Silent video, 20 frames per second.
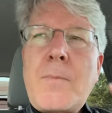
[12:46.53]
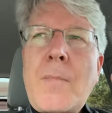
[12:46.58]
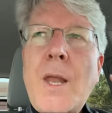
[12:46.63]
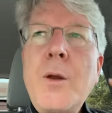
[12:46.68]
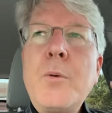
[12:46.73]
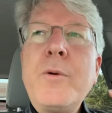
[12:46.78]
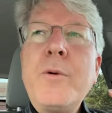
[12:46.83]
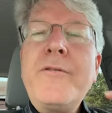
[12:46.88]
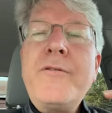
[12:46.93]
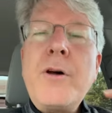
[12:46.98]

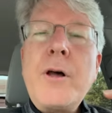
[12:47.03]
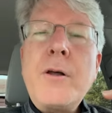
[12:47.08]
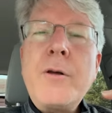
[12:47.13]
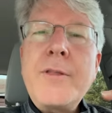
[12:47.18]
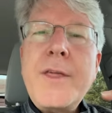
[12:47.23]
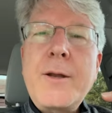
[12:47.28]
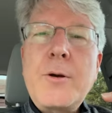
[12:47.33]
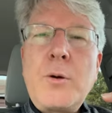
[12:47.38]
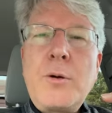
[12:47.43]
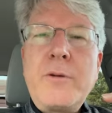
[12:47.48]
And we follow
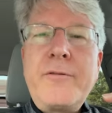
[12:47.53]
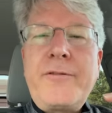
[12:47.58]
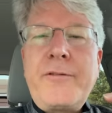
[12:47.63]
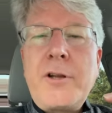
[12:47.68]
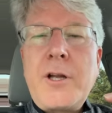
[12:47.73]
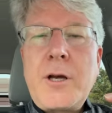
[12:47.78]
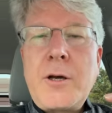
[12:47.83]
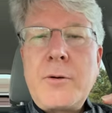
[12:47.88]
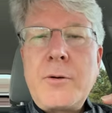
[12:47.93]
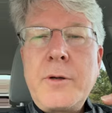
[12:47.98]
that old
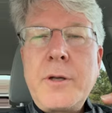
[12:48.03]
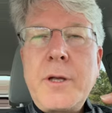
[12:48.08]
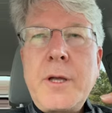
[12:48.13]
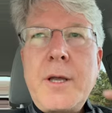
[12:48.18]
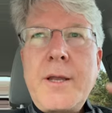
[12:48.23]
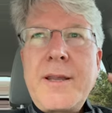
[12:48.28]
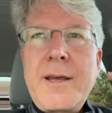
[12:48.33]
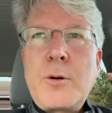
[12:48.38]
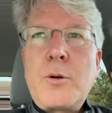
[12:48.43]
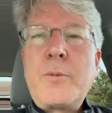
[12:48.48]
flow,
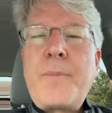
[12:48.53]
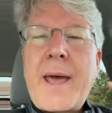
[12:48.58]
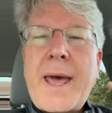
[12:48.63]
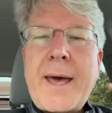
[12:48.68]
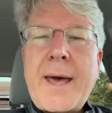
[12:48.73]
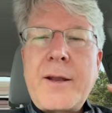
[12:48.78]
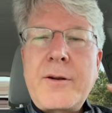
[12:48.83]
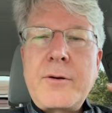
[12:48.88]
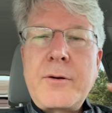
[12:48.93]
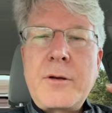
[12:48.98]
that old
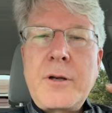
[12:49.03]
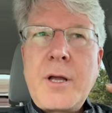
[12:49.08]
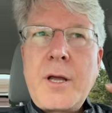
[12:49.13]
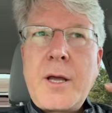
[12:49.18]
pattern.